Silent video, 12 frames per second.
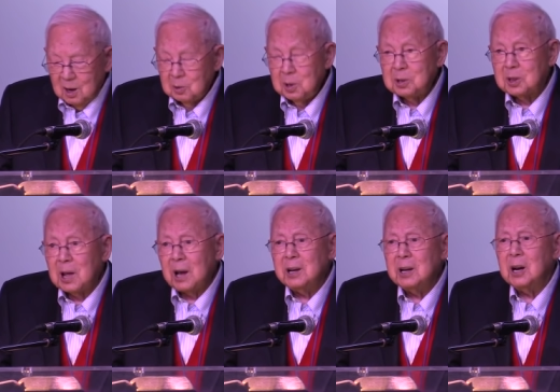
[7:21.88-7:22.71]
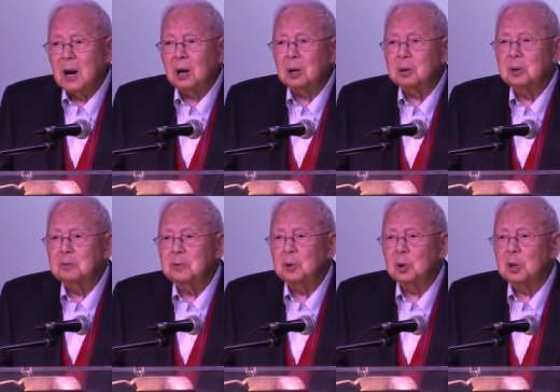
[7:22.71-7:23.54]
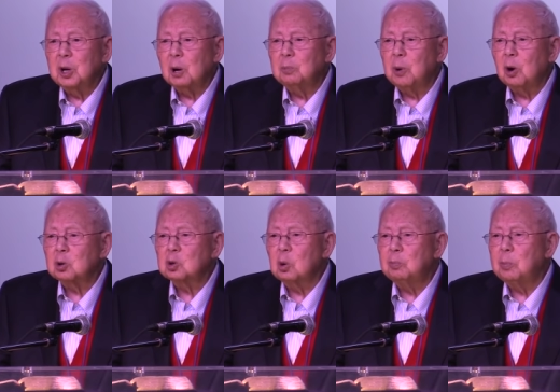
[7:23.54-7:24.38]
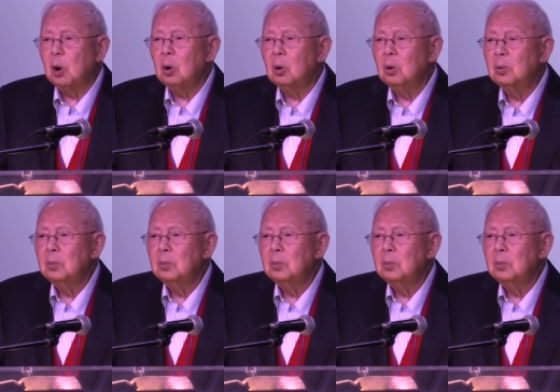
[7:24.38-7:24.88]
We thank God for the Apostle Paul.